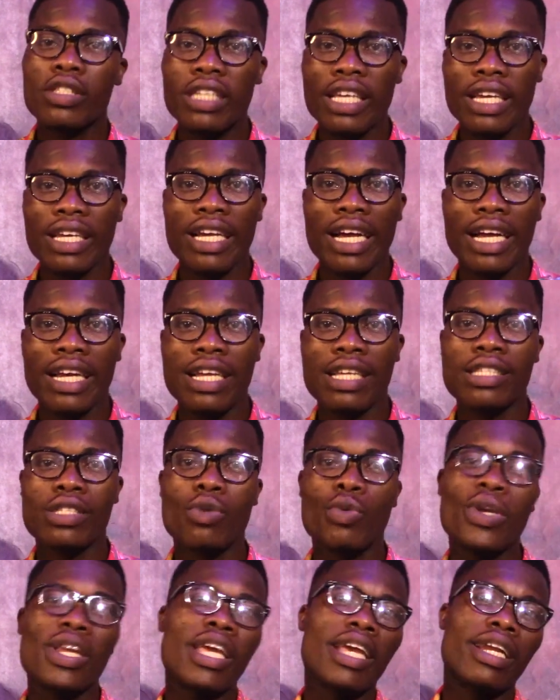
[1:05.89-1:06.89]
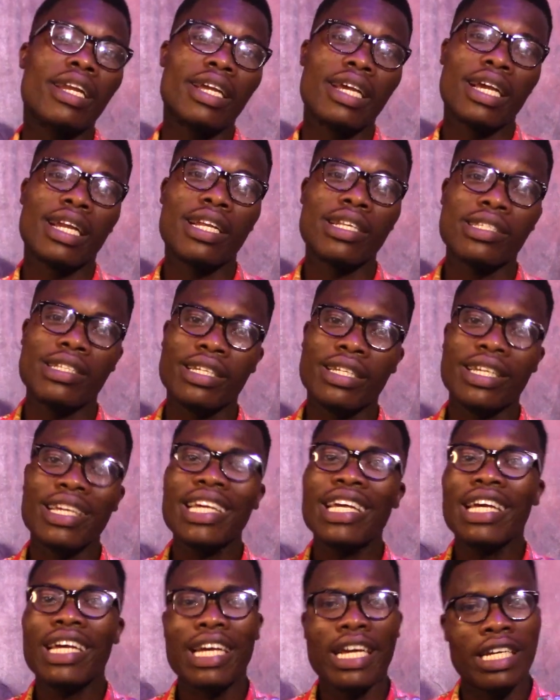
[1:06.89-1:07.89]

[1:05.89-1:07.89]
check and I say when any Ghana check